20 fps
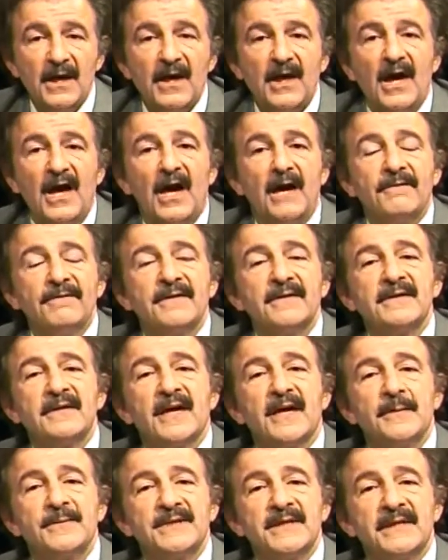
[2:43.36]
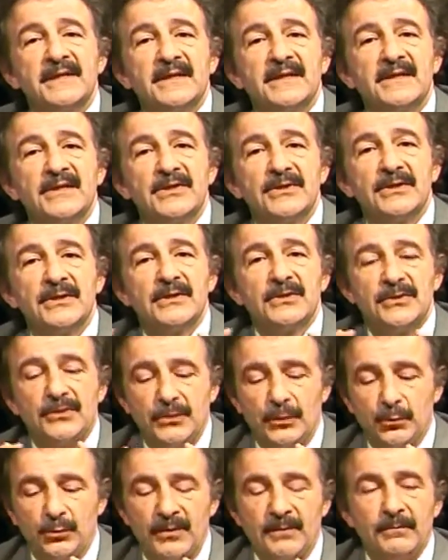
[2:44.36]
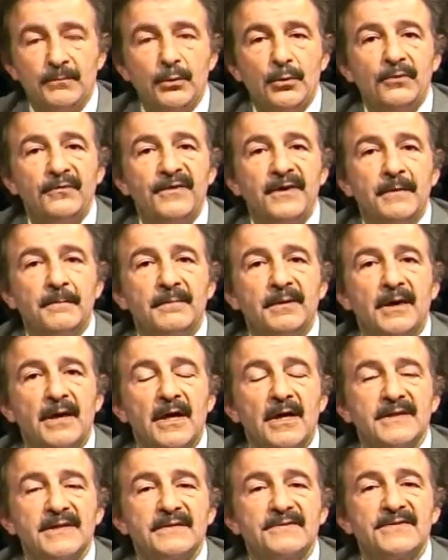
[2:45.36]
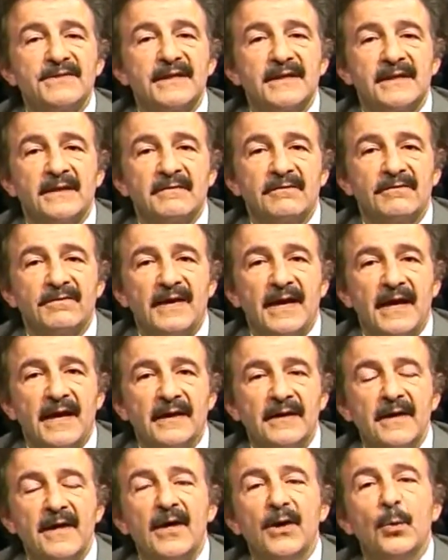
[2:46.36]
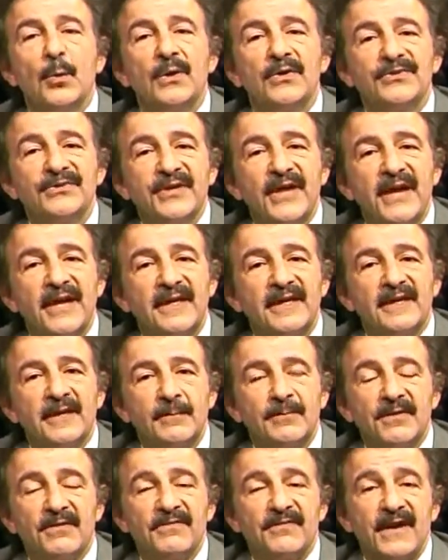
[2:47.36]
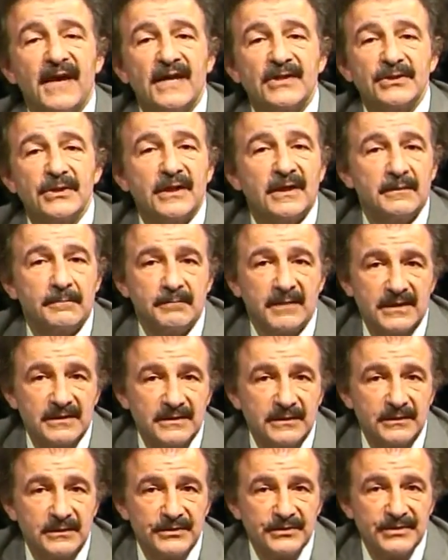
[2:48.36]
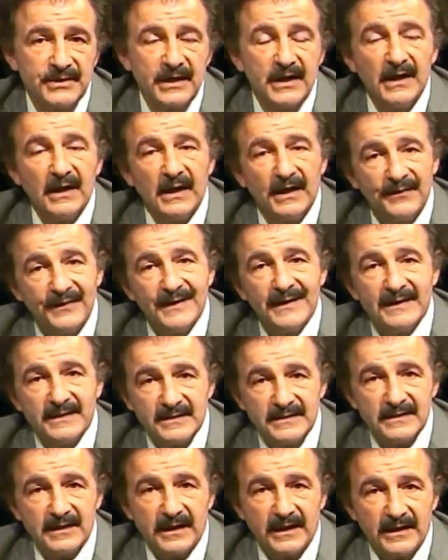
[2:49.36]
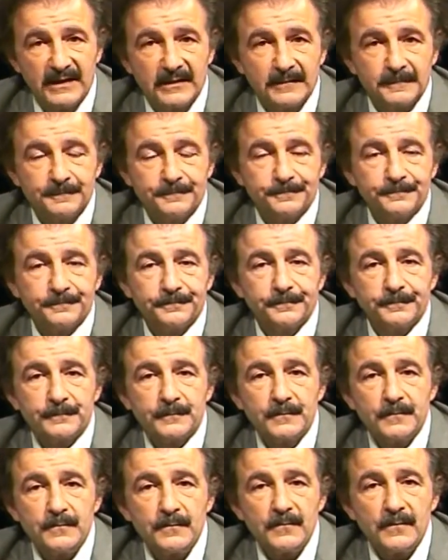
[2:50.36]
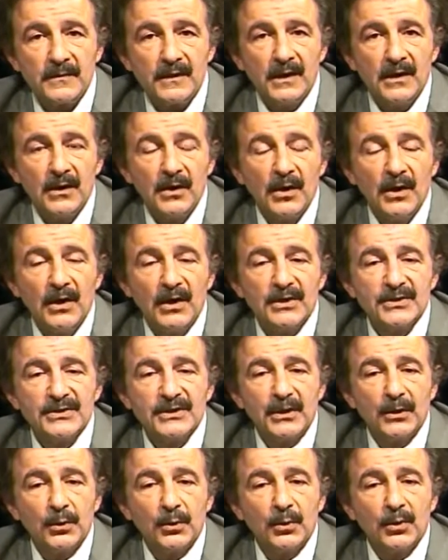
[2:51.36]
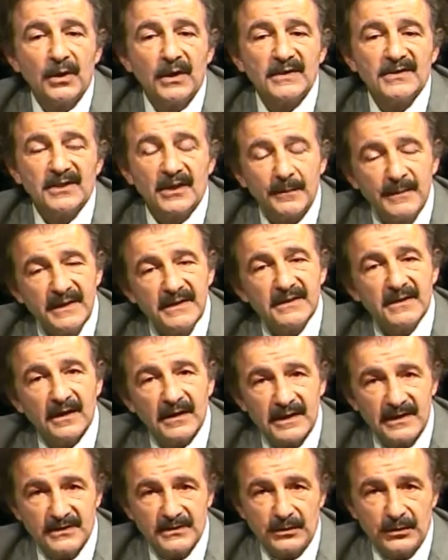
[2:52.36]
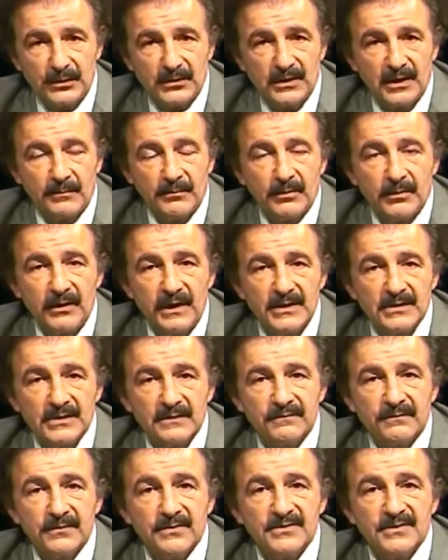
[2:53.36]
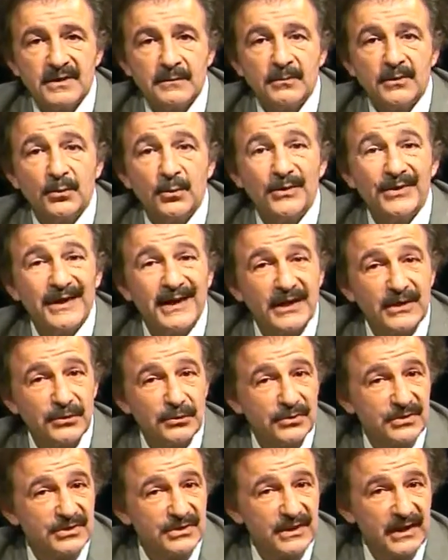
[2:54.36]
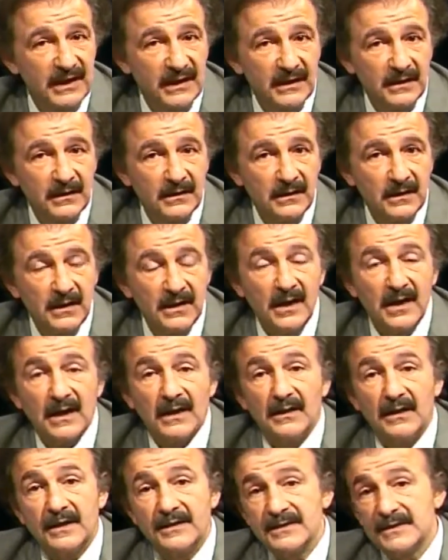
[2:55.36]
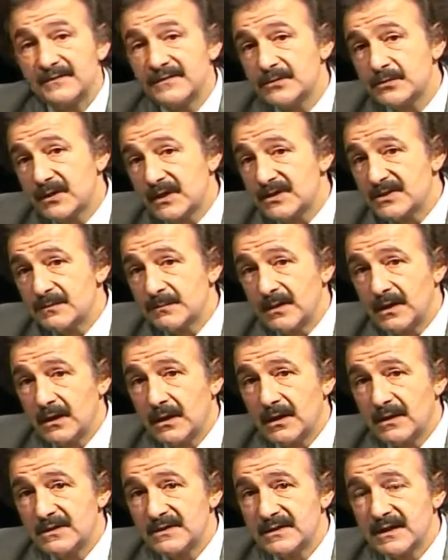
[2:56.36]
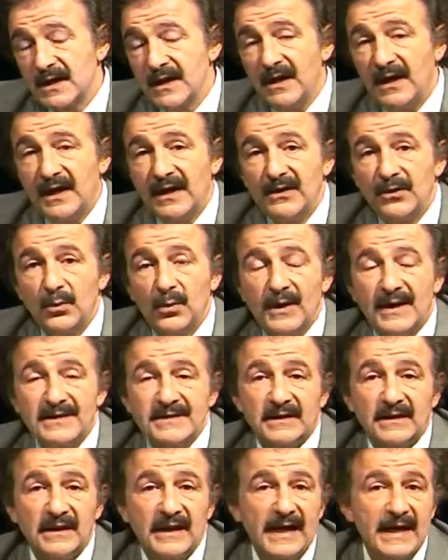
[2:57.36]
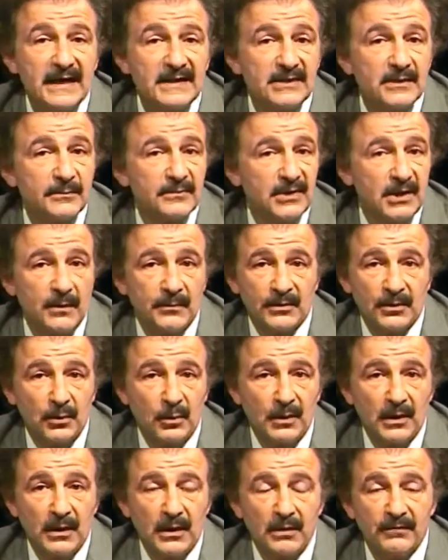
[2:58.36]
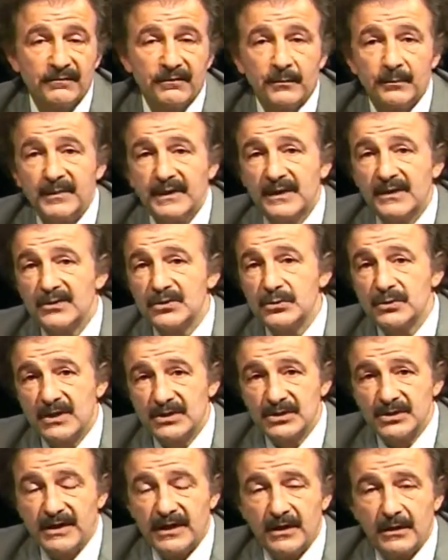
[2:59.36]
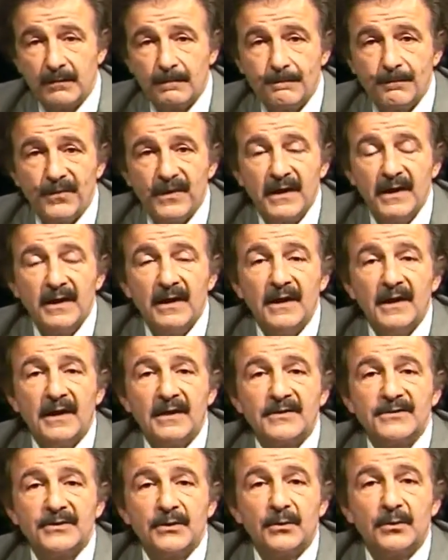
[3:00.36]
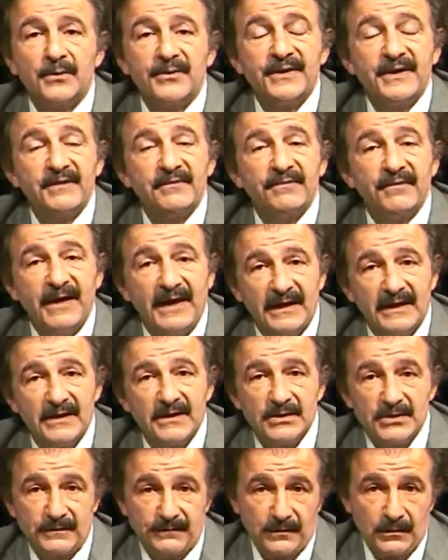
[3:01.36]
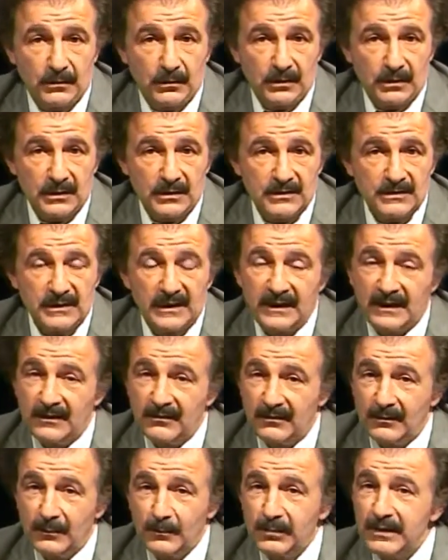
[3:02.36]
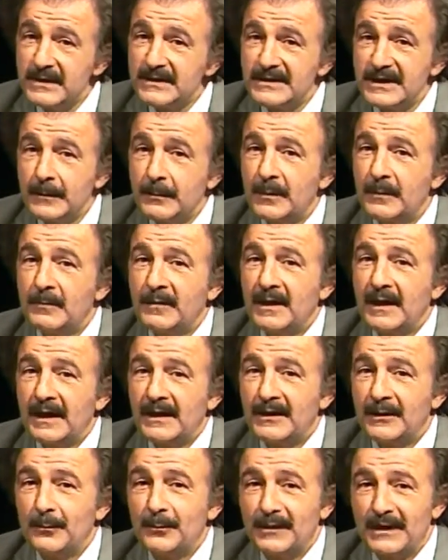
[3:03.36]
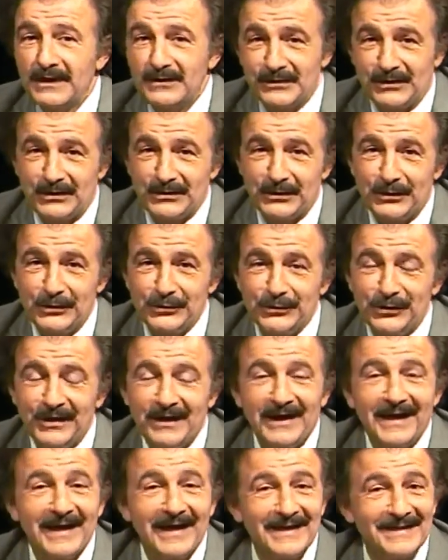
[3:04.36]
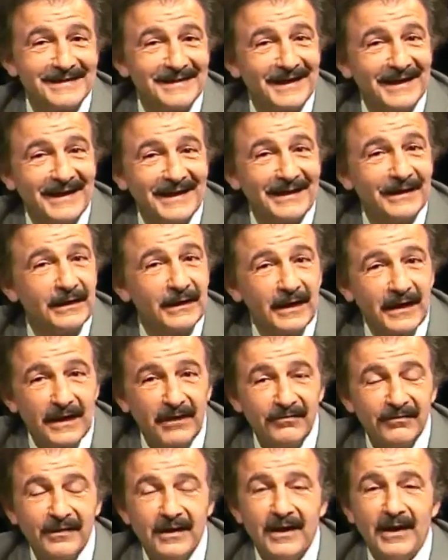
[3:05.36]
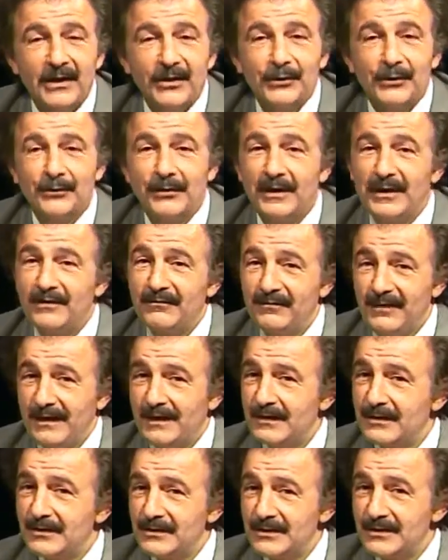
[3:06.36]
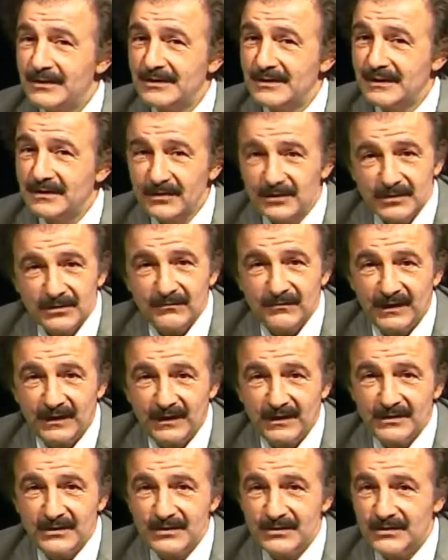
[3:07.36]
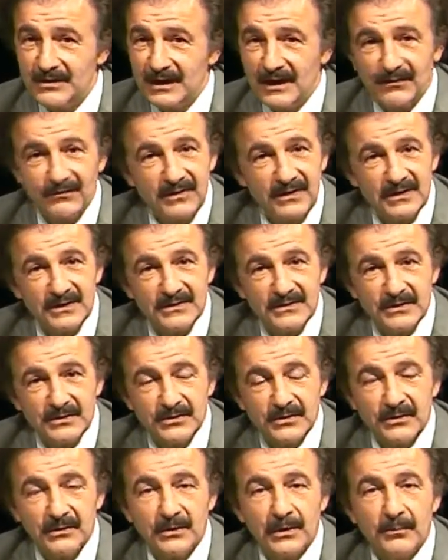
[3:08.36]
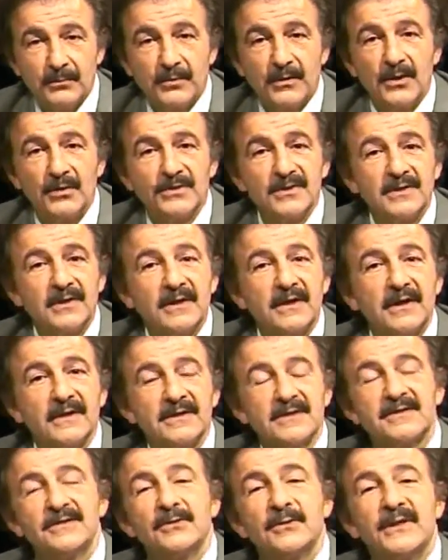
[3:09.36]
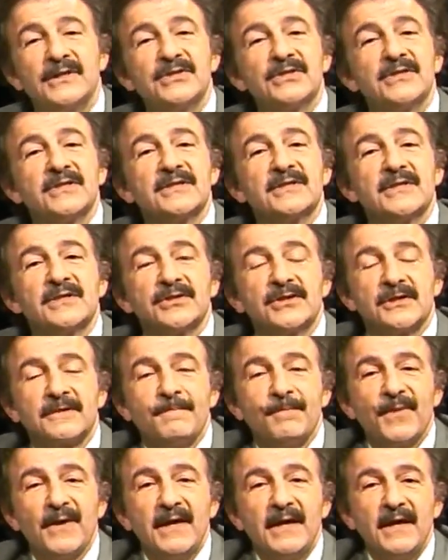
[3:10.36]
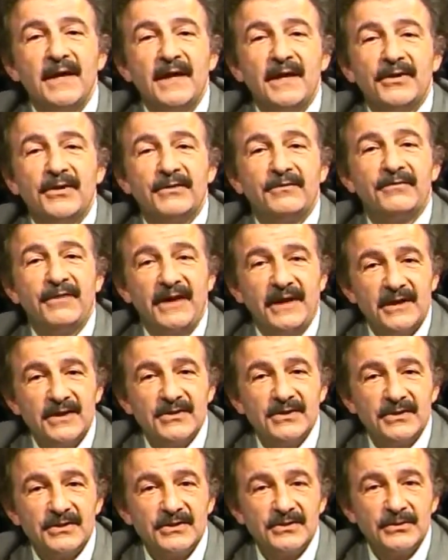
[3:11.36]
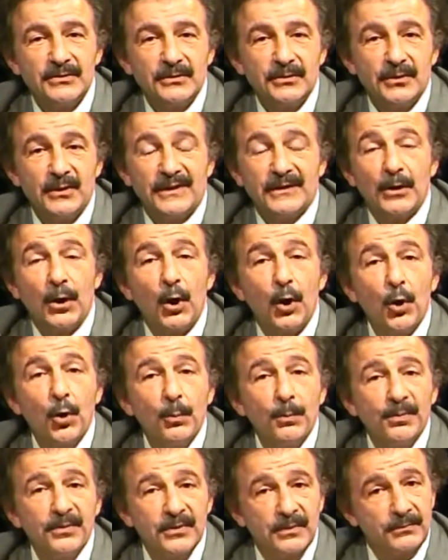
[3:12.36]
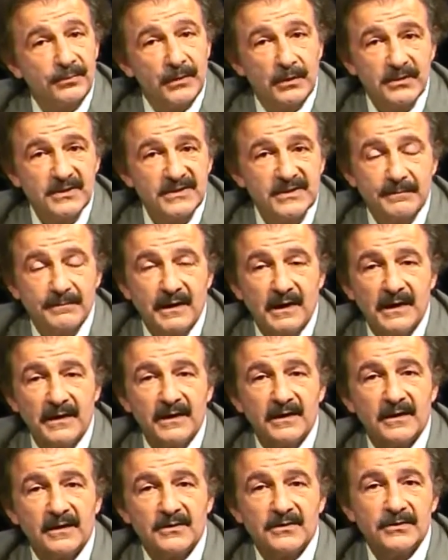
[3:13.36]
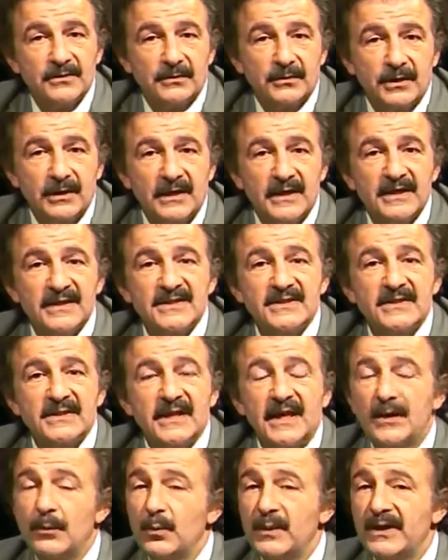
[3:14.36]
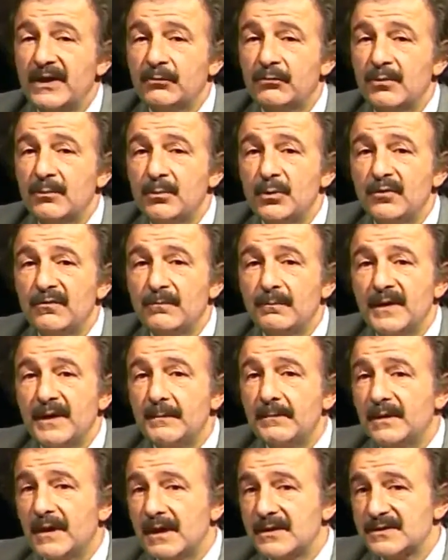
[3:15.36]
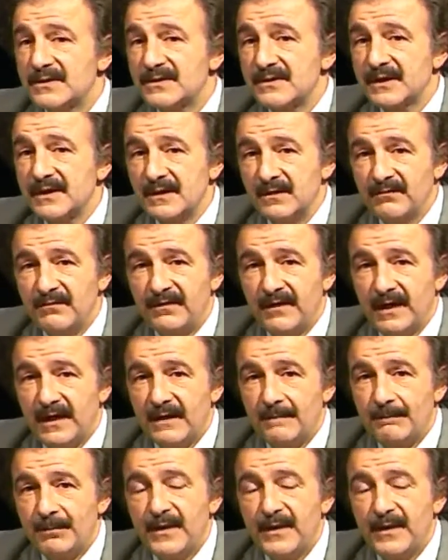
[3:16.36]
oftentimes, in addition to removing blocks of skin and fat, we'll tighten up the fascia and muscles on the inside. So tummy tuck is a good operation for someone with extra skin, lots of stretch marks, and who has a lax abdominal wall from being stretched out. So advantage, of course, and please keep in mind in plastic surgery, as in life, there are advantages and disadvantages to every decision. There are pros and cons to each decision. The advantages to an open approach to body contouring is that we can remove big blocks of skin and fat.